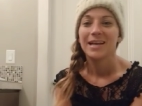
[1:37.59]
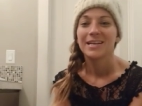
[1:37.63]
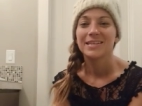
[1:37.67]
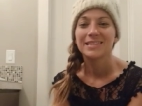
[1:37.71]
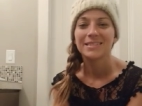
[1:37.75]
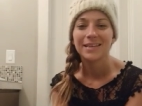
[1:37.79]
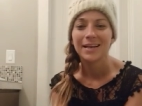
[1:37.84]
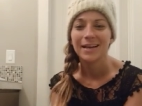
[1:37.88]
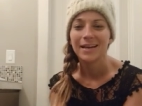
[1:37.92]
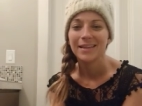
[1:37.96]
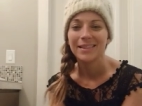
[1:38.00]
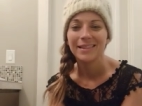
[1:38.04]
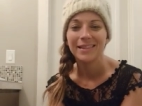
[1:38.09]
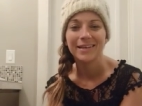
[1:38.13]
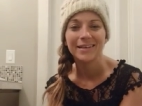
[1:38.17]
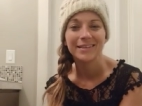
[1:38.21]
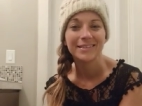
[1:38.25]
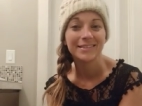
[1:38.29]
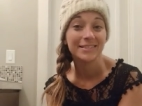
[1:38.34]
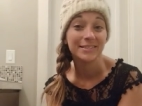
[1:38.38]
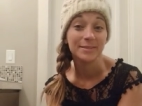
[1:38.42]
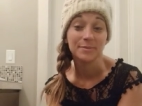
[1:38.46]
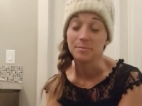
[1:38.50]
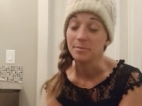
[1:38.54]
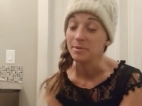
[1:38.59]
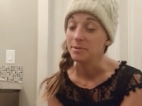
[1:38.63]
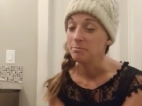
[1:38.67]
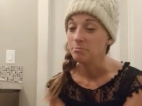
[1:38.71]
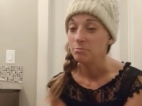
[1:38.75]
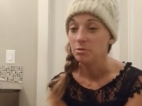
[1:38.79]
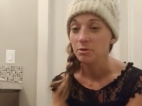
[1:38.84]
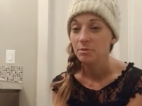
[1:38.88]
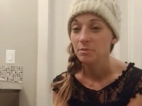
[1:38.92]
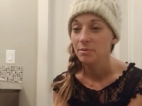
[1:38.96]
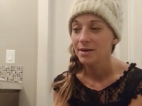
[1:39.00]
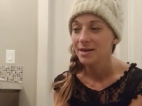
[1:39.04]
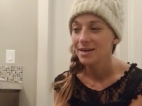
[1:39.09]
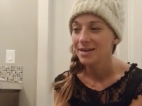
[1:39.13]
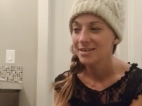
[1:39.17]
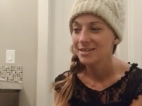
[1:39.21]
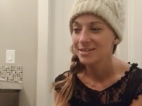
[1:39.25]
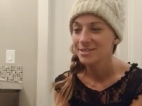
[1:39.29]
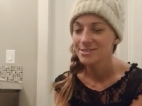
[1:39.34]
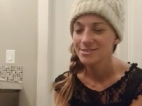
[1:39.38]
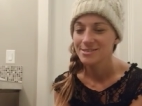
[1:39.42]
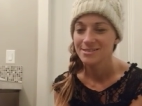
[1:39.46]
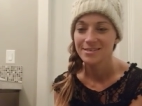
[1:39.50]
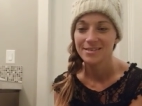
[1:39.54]
because um, I like to people
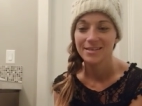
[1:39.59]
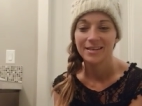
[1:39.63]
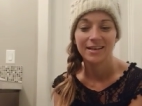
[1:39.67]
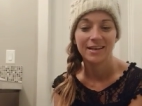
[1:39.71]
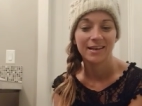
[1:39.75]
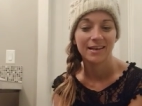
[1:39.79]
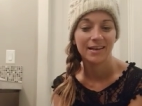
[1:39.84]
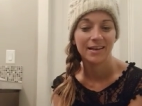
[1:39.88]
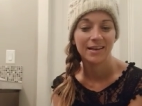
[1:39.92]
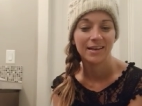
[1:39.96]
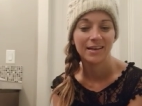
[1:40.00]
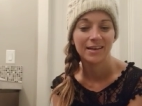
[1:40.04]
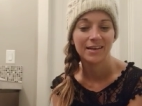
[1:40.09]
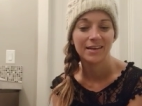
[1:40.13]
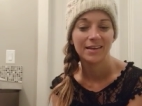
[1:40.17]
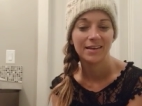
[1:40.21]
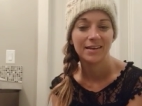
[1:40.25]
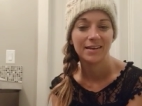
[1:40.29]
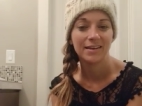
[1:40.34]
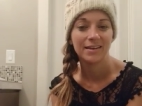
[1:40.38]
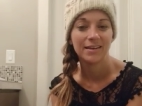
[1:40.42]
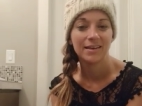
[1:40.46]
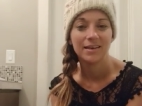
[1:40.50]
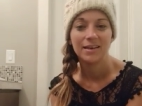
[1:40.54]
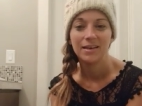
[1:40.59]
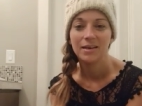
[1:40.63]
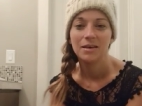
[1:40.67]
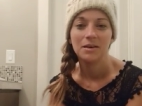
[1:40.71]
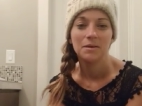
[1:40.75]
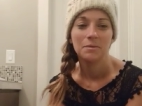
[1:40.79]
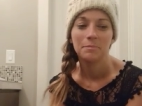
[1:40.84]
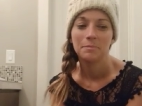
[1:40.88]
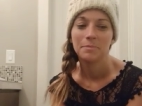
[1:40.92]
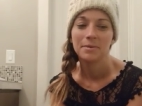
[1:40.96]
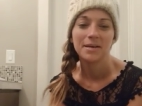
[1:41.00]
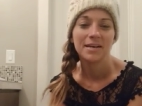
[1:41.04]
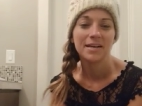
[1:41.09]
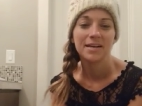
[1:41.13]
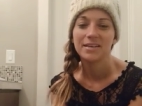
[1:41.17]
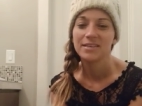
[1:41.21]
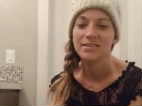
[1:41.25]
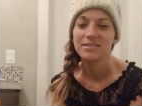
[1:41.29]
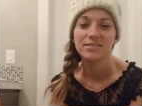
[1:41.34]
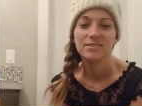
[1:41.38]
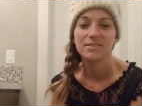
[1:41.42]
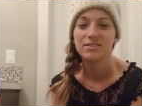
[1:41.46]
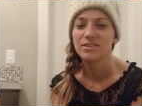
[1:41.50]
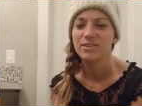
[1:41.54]
watch, and but I
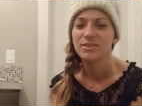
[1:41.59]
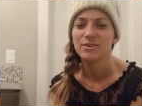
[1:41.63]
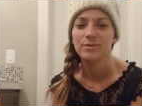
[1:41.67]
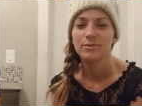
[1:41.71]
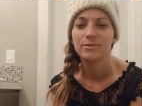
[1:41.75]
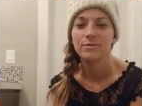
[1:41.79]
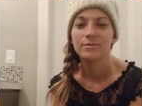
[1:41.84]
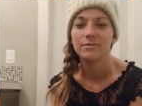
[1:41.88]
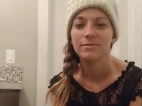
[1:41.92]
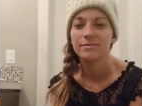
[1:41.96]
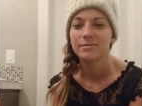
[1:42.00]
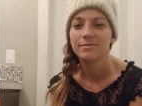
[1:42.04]
just don't,